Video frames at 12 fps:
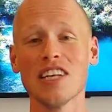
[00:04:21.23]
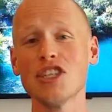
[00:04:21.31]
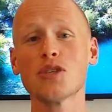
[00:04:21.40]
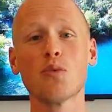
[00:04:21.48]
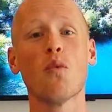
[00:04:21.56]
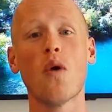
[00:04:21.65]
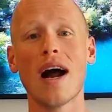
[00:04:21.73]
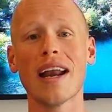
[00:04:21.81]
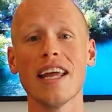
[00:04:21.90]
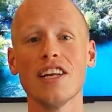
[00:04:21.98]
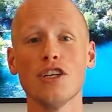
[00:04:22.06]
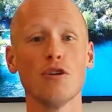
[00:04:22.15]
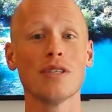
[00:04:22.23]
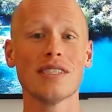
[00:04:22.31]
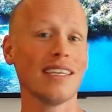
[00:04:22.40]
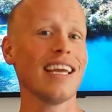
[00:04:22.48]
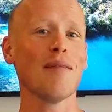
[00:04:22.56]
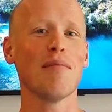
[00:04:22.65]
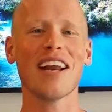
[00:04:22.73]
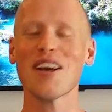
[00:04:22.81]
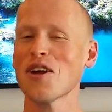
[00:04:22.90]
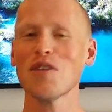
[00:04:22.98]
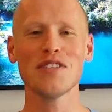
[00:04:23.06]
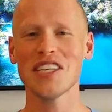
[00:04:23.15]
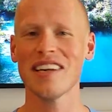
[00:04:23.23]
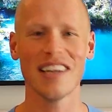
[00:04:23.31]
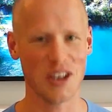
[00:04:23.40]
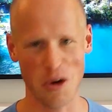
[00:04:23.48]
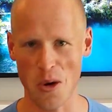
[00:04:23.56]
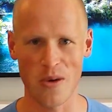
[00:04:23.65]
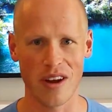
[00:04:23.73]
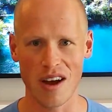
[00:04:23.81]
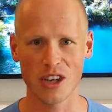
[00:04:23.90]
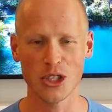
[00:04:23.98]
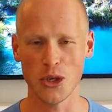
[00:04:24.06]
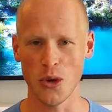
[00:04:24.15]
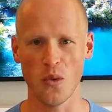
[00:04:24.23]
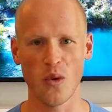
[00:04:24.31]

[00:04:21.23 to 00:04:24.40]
I just wanted you to see it, but I know you've seen it in your own dog too.